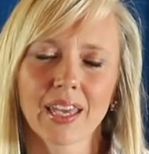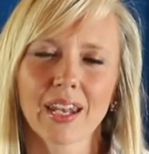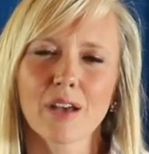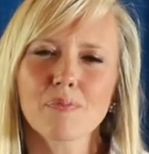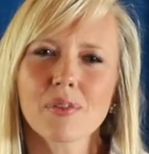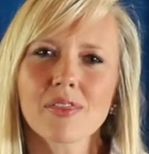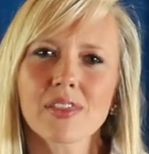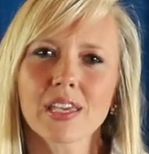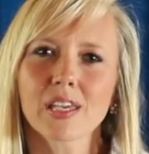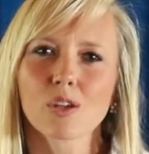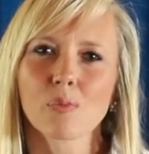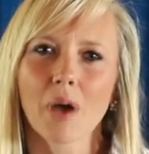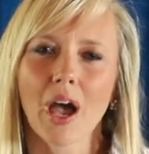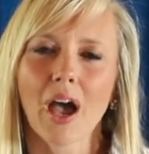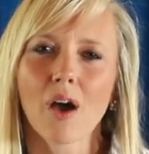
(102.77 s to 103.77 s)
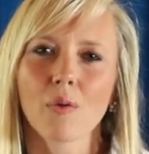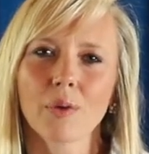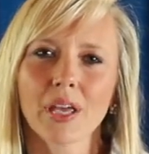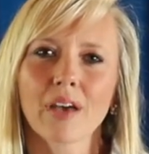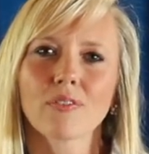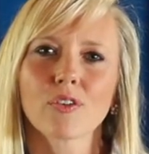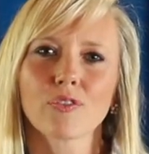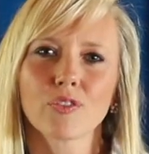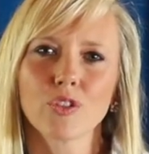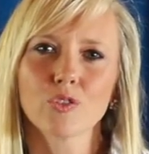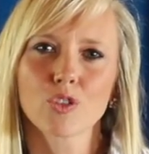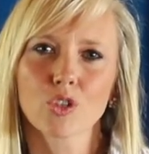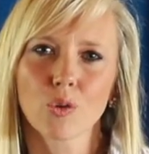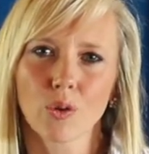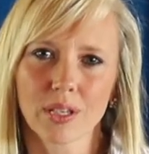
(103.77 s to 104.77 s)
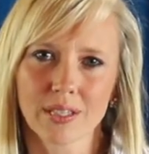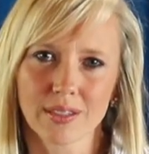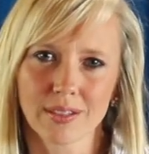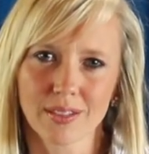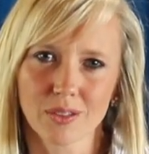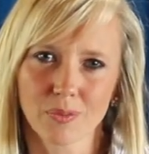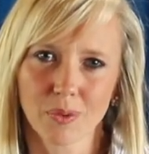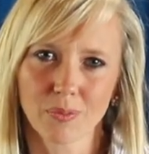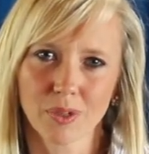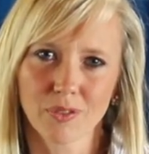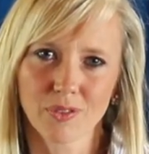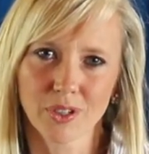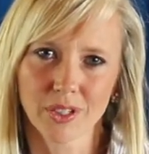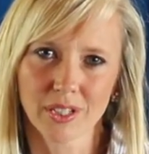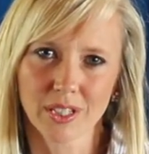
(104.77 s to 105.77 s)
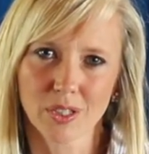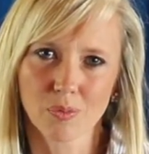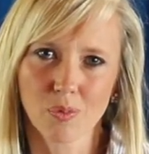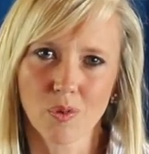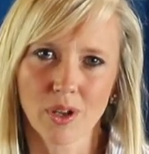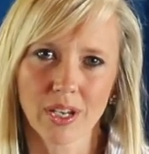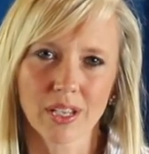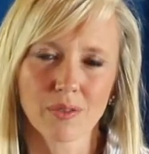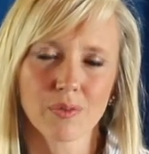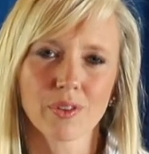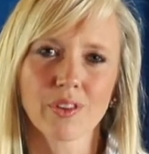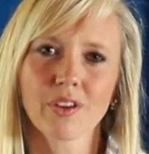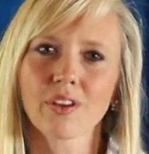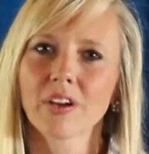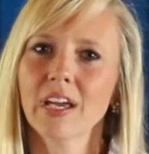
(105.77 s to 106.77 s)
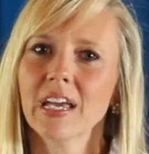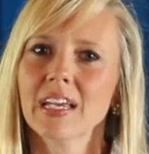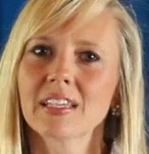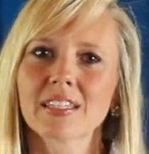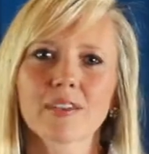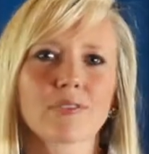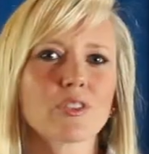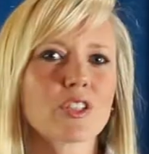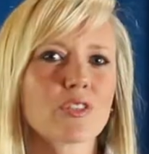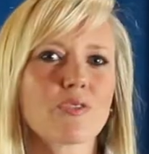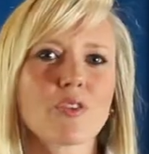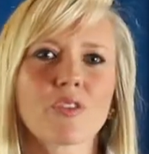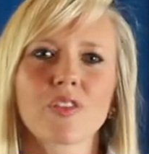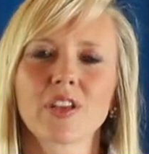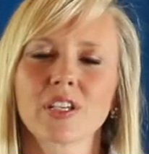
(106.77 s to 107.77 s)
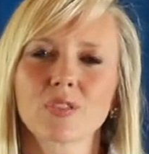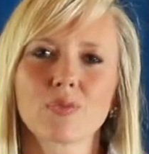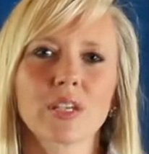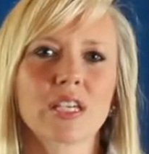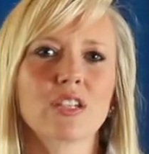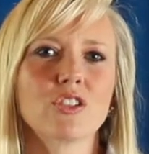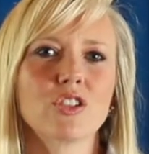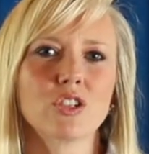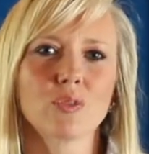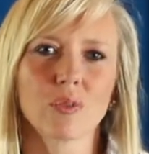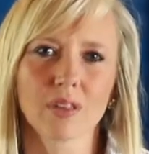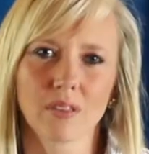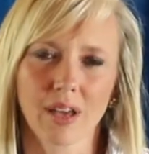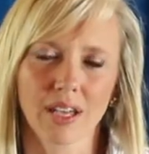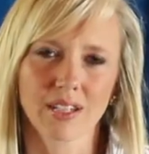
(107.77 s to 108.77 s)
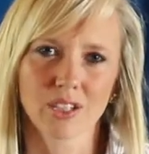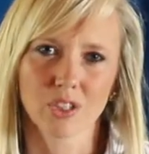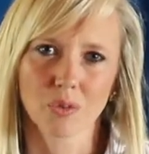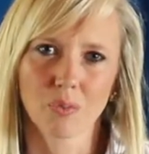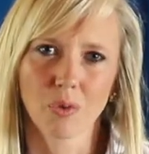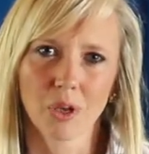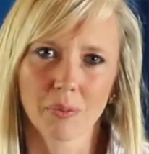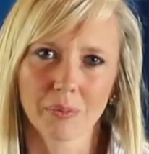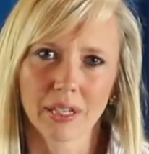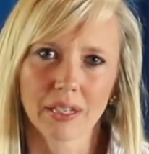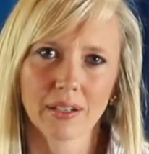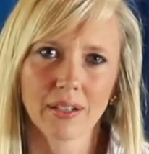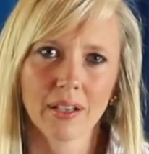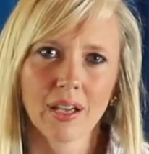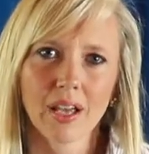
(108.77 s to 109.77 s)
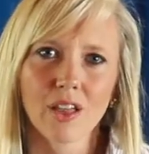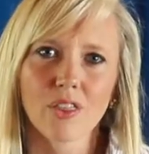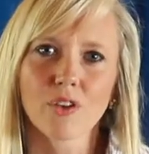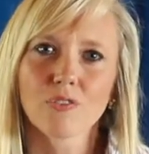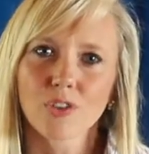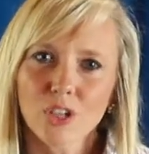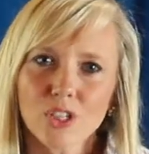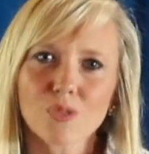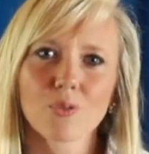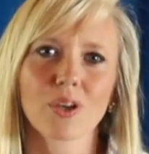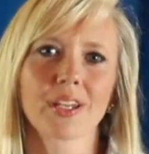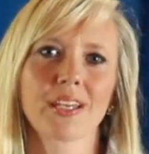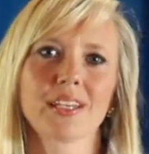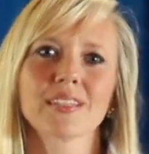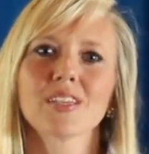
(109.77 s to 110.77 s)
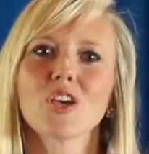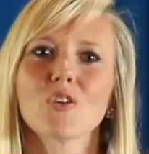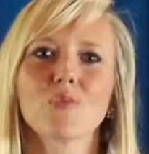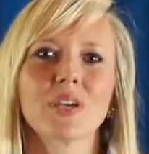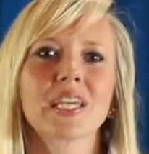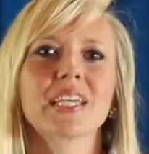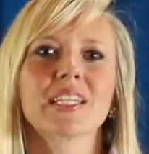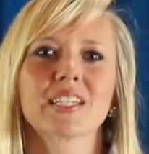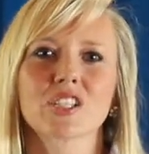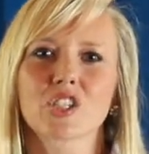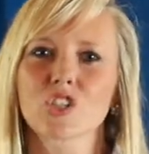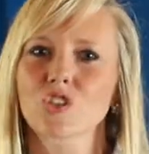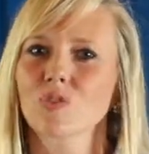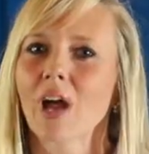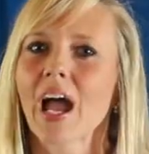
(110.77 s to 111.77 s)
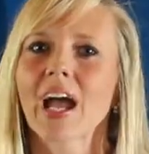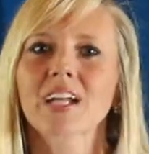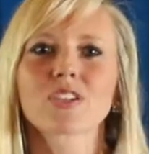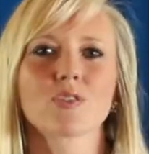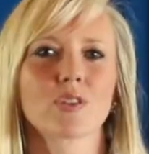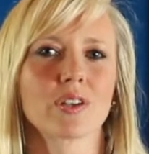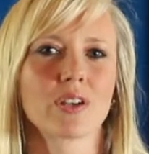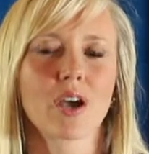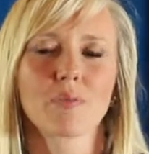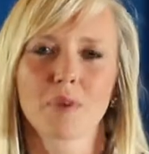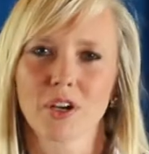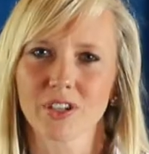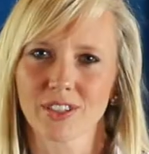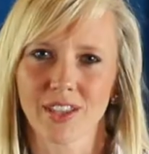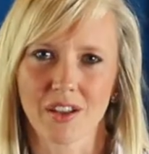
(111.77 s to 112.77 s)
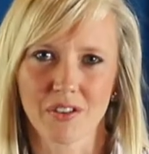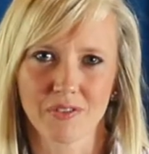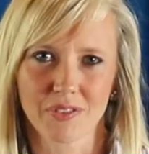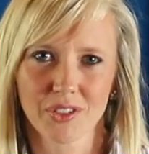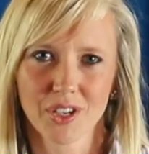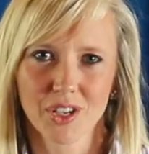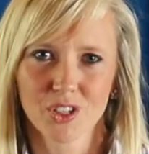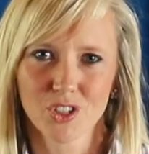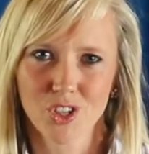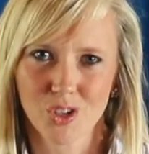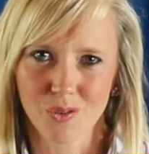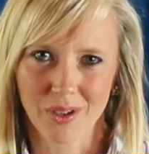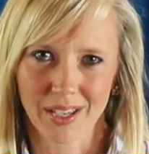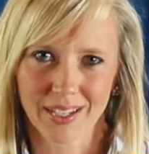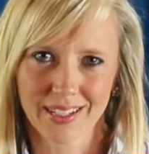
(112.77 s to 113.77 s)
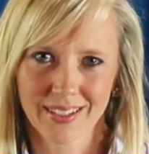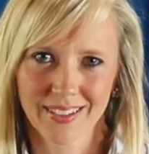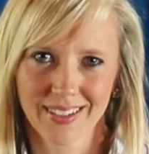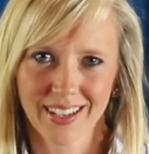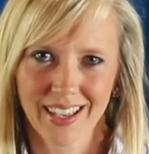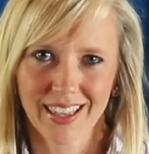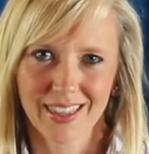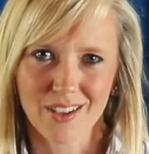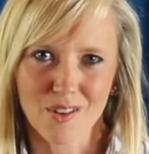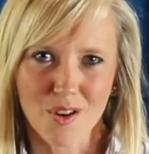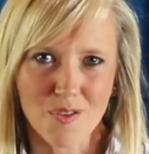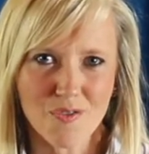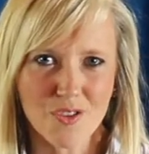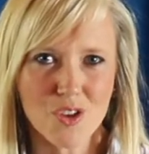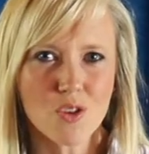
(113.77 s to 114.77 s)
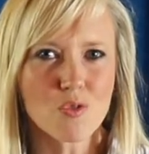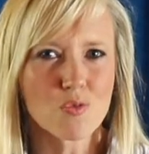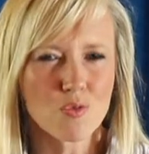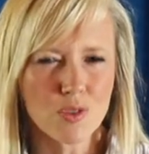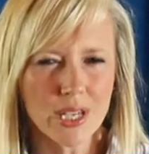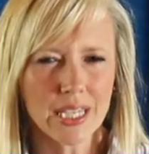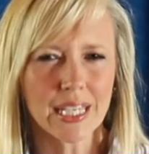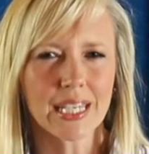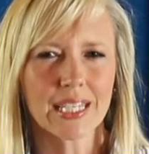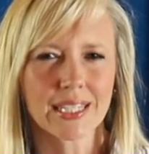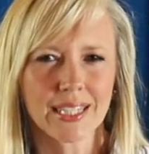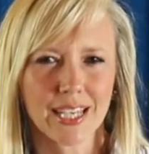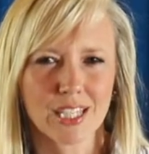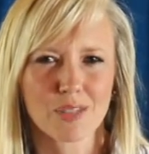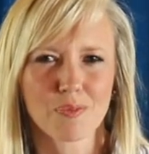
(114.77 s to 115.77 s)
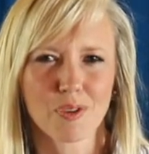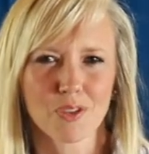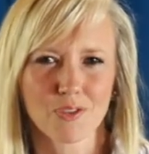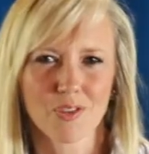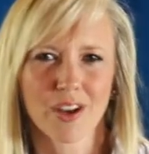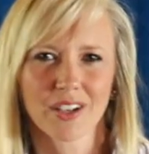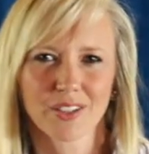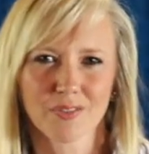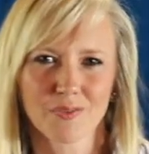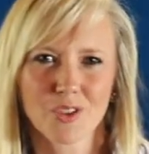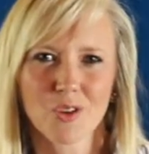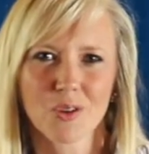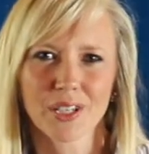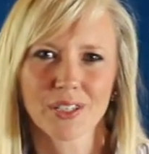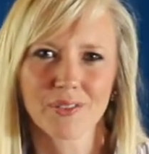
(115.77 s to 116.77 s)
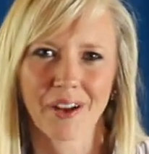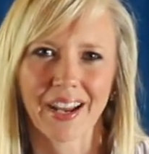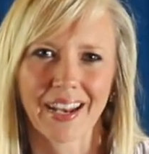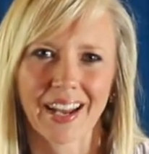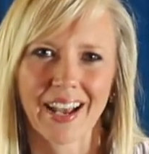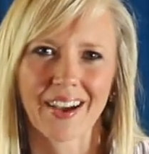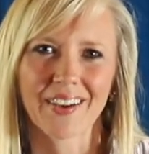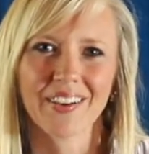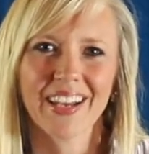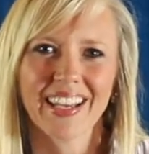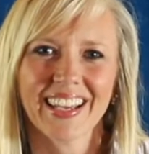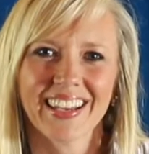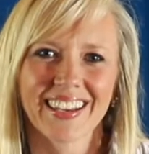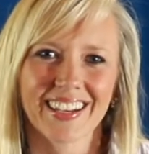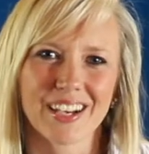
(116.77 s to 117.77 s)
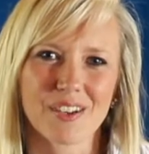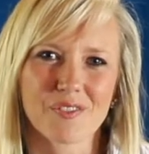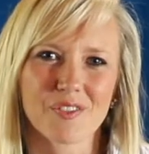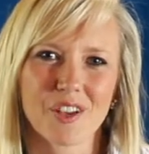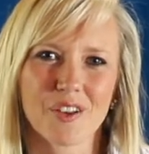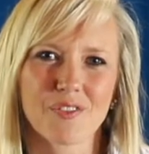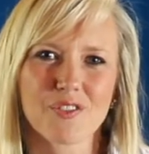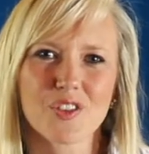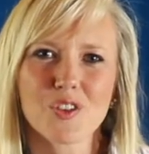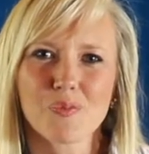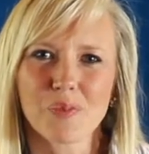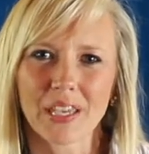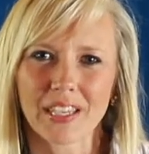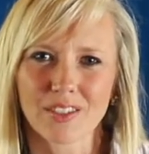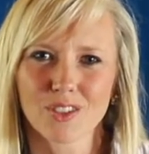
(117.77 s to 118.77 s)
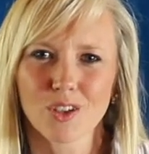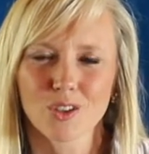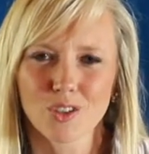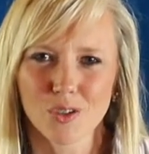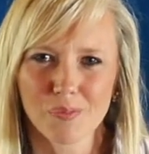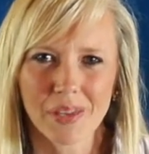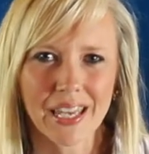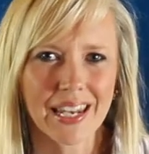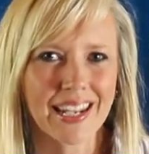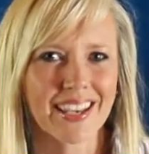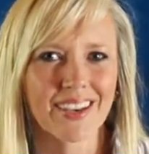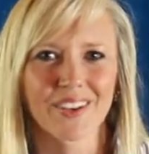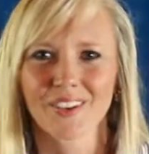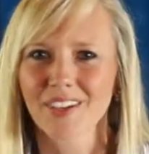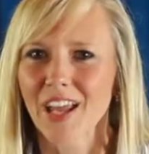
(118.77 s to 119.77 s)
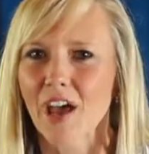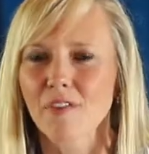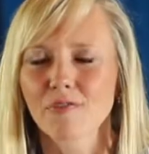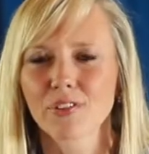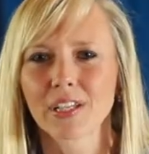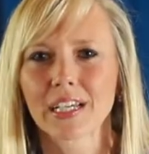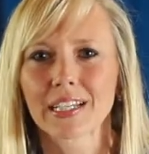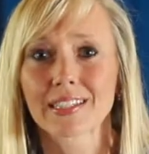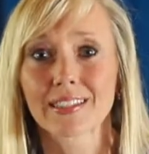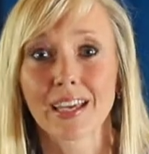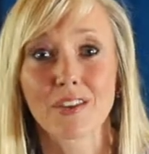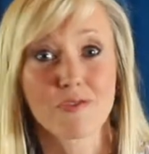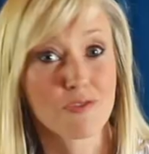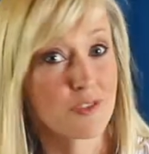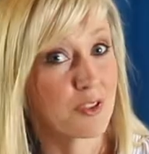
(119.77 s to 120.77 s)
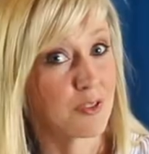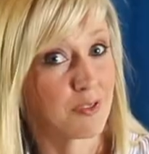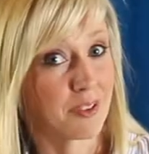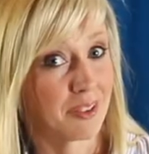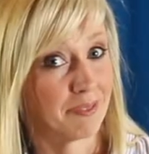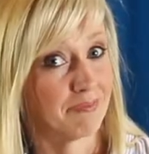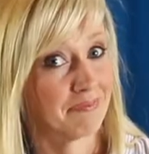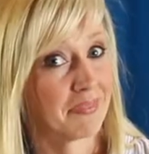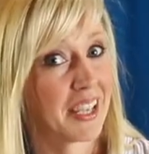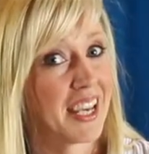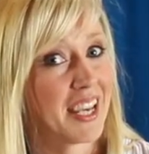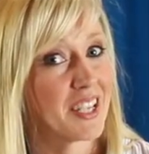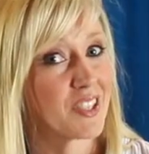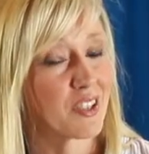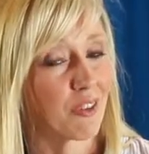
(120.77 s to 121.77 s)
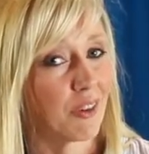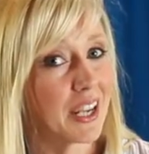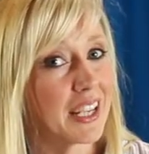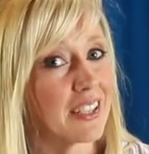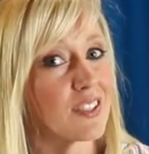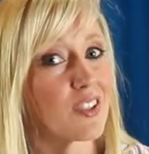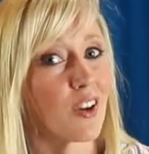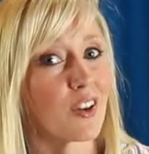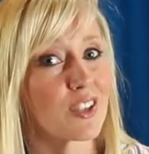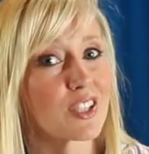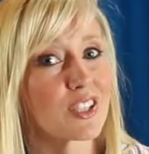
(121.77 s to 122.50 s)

I've been thinking about how we have a few choices when we feel disappointed. There are several different things we can do with that disappointment. The first one is we can distract or numb ourselves to it. There are a few really accessible drugs of choice right now, um, a few being social media or Netflix and food. Screens are